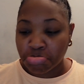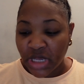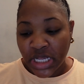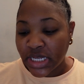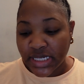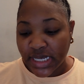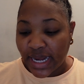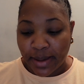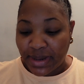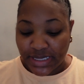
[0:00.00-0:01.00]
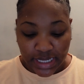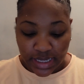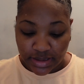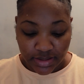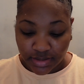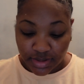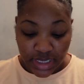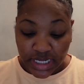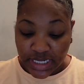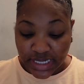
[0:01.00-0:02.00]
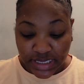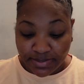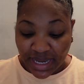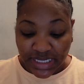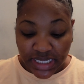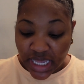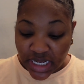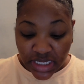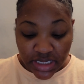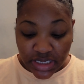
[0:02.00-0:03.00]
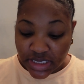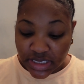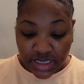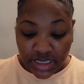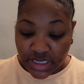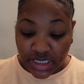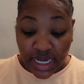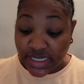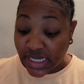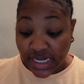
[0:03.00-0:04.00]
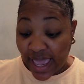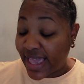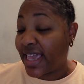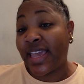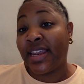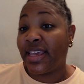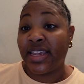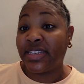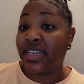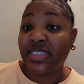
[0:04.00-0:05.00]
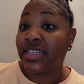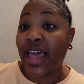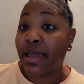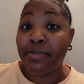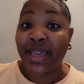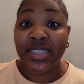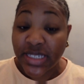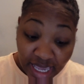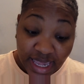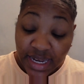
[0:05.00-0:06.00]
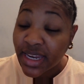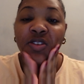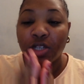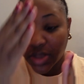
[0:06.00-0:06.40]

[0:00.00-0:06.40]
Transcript: it doesn't like my skin. It doesn't. My skin doesn't like it. It doesn't like my skin. So